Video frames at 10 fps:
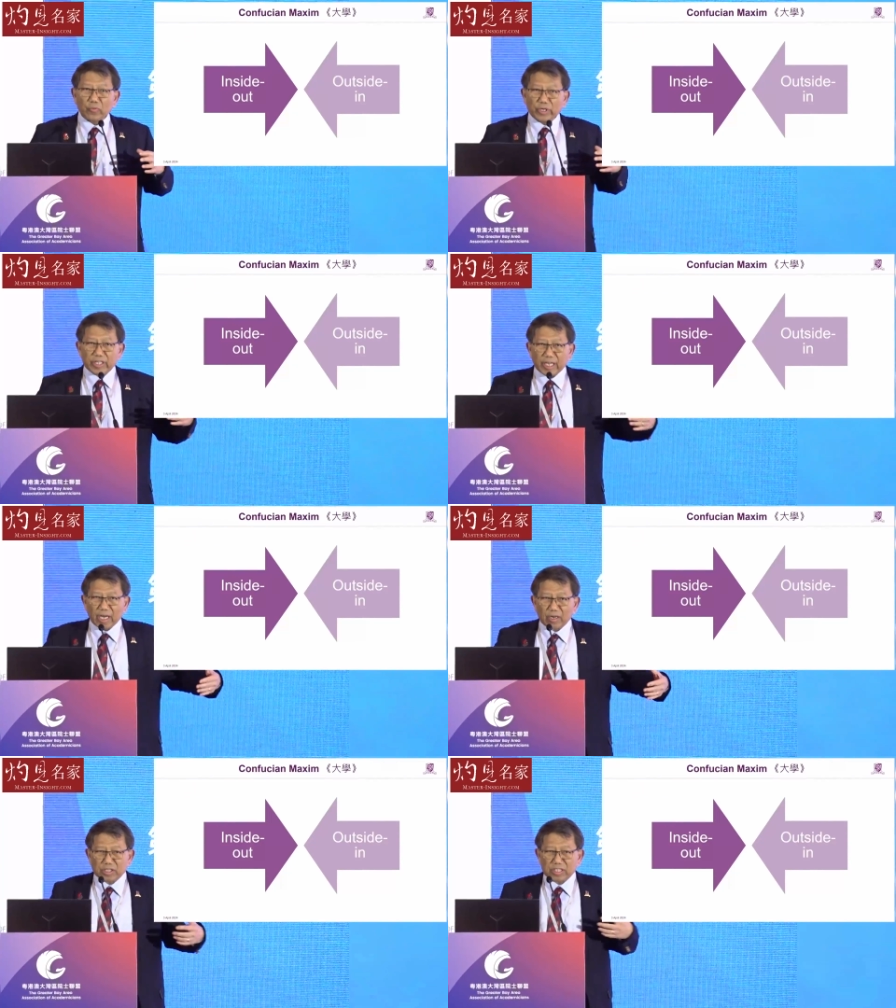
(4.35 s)
We get
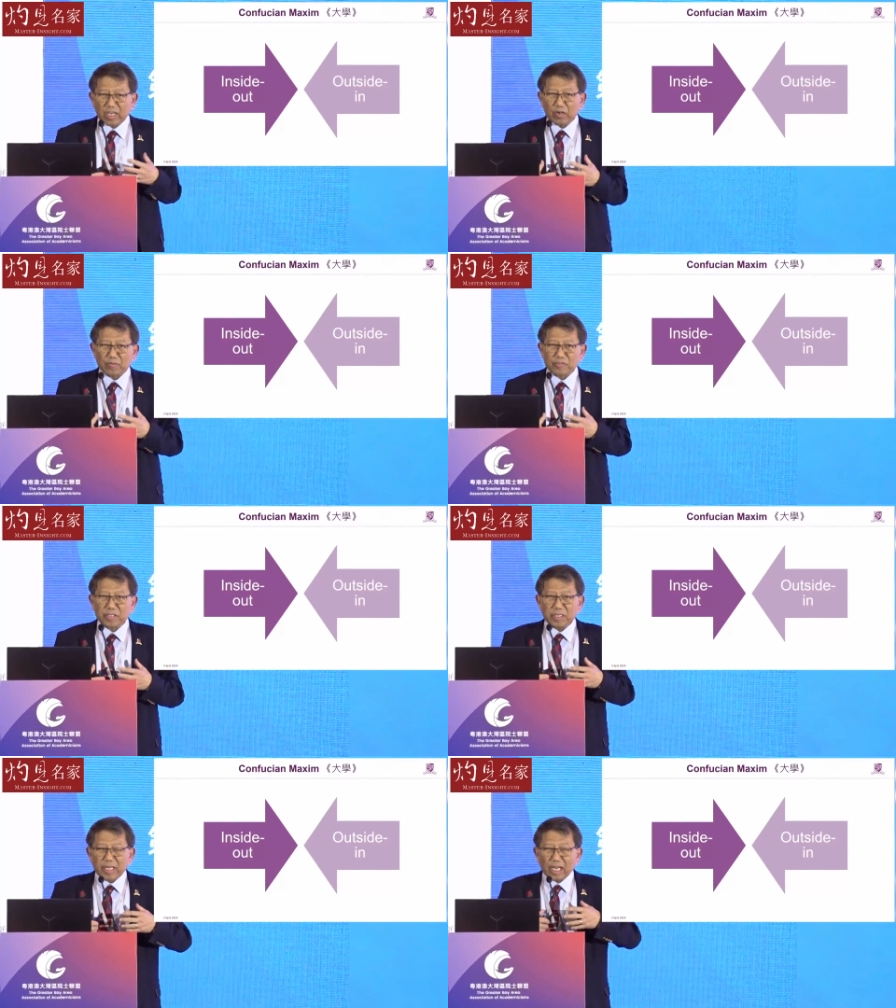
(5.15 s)

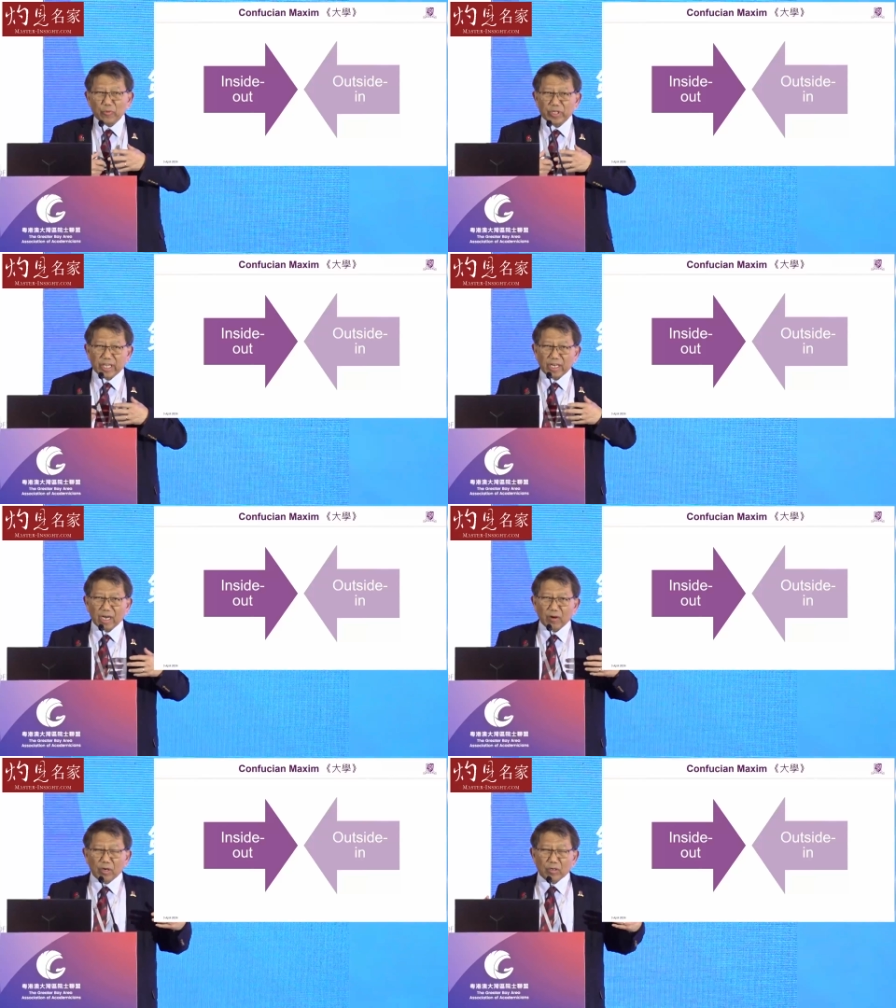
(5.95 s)
ourselves and we get
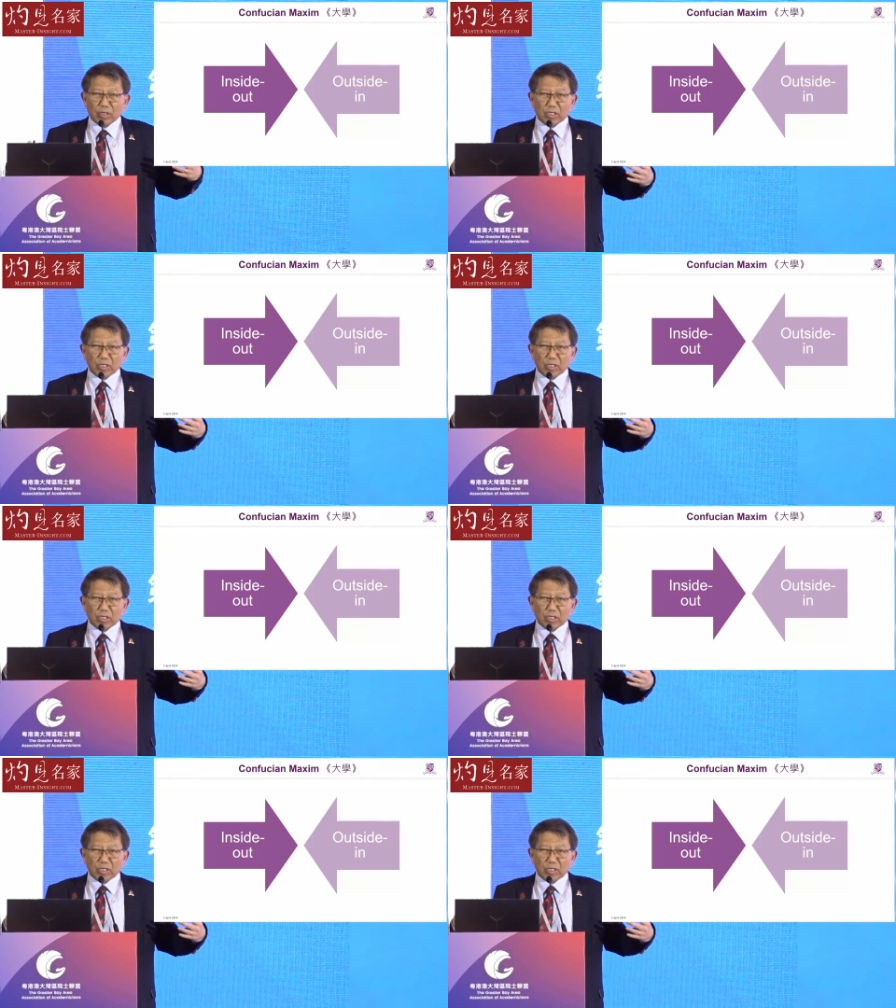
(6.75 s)
our